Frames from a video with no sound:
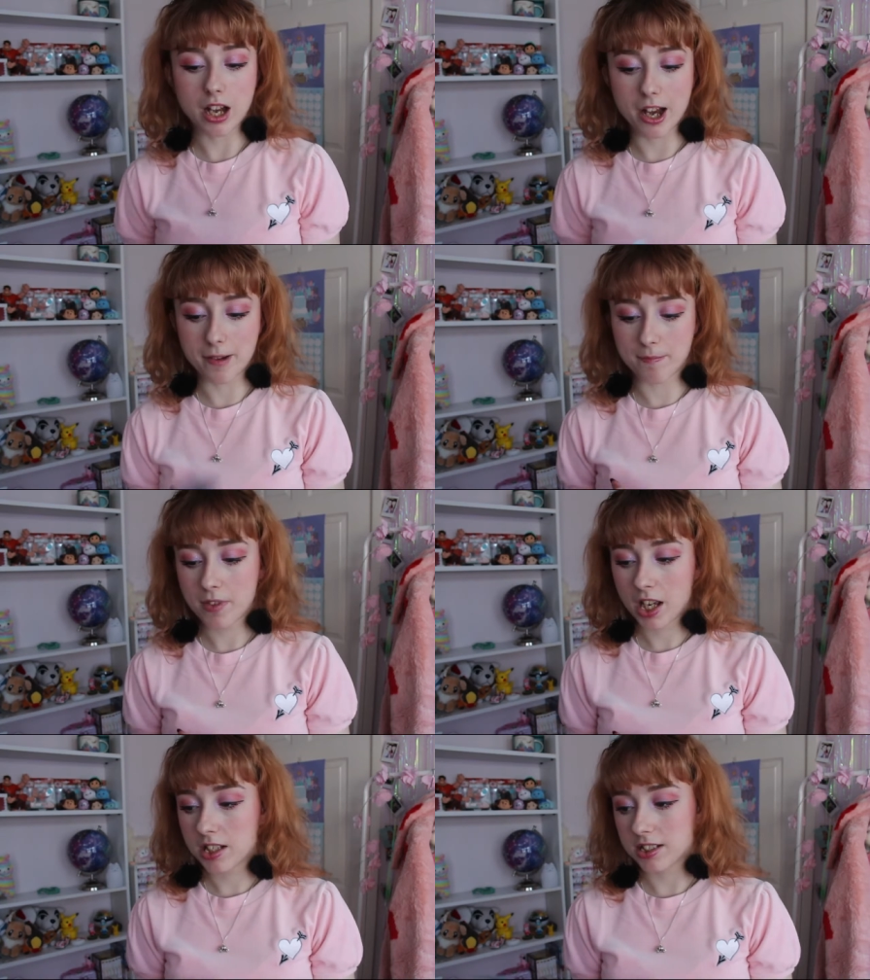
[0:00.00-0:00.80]
Um,
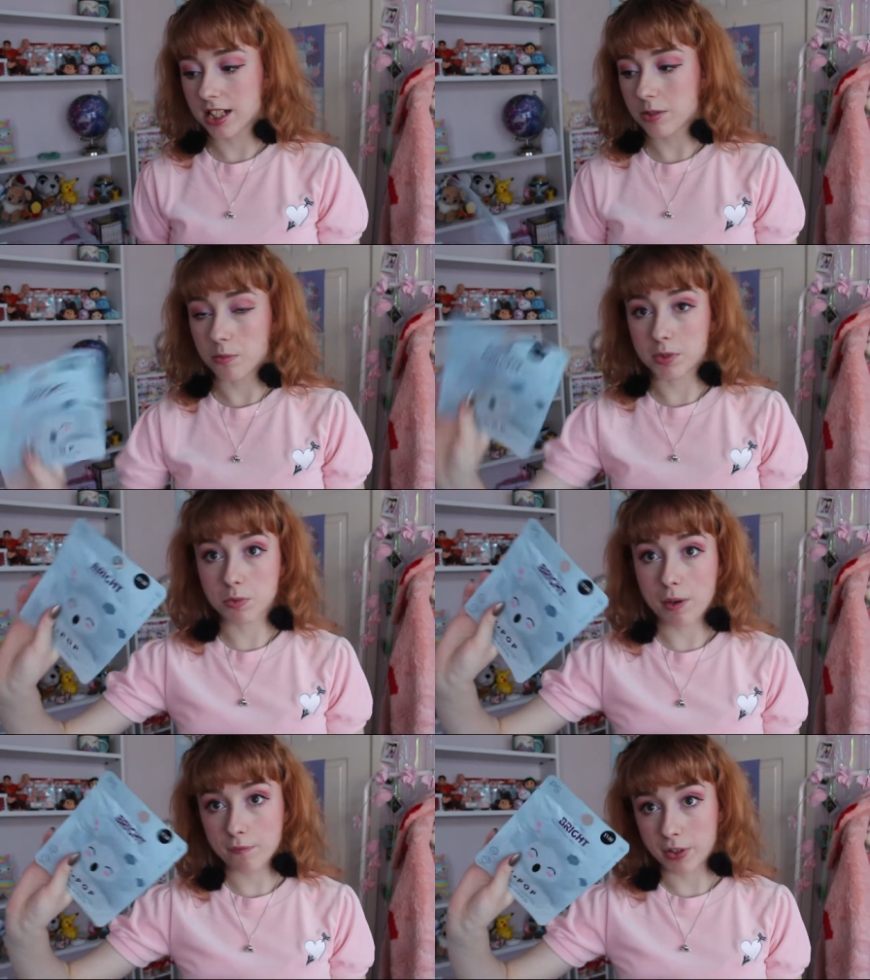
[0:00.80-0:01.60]
so this one
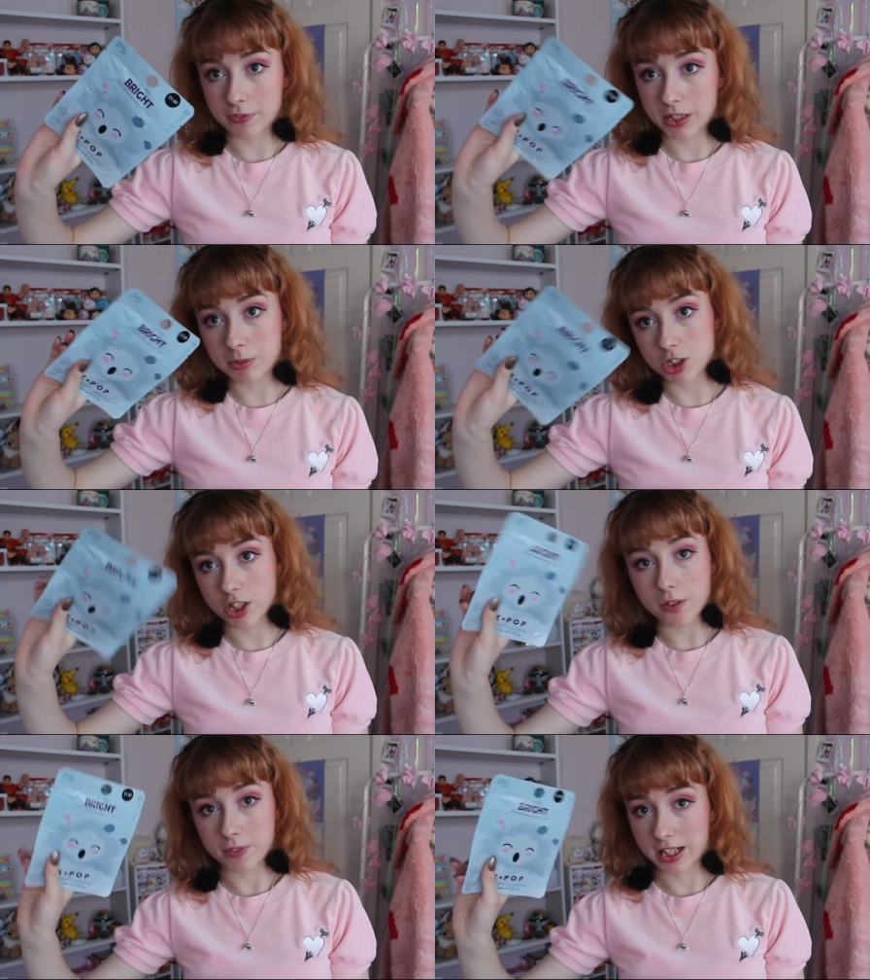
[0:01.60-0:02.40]
was 150 which
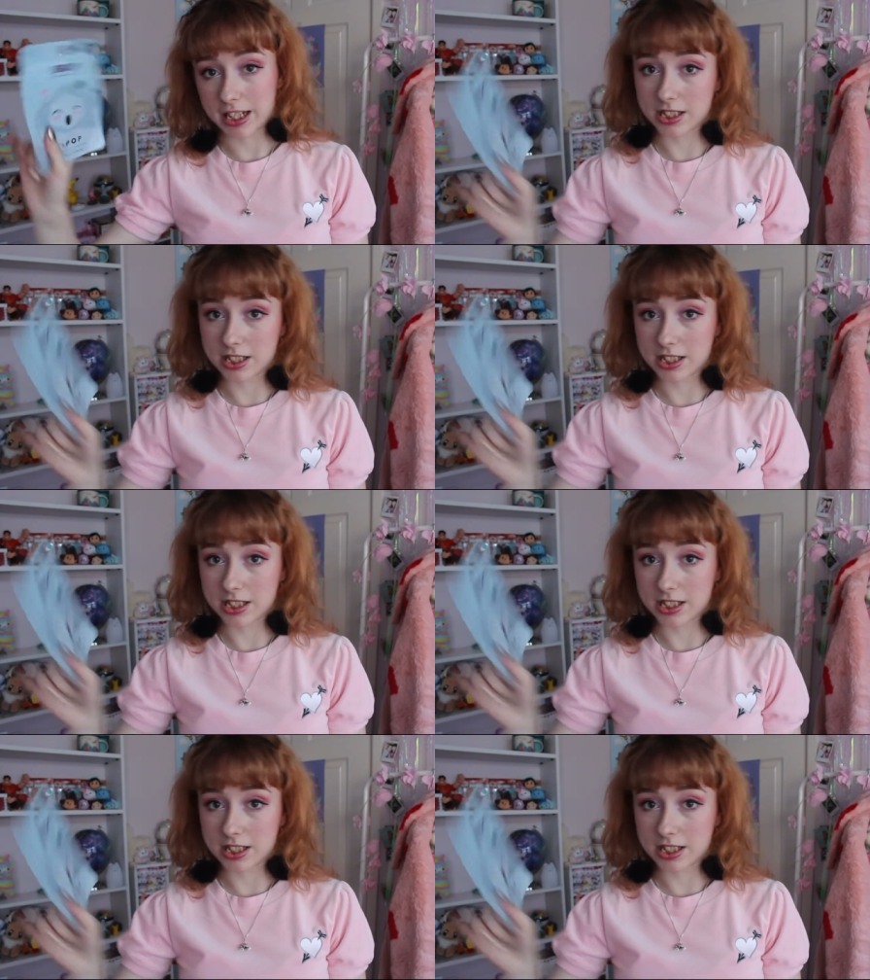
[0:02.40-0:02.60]
I don't think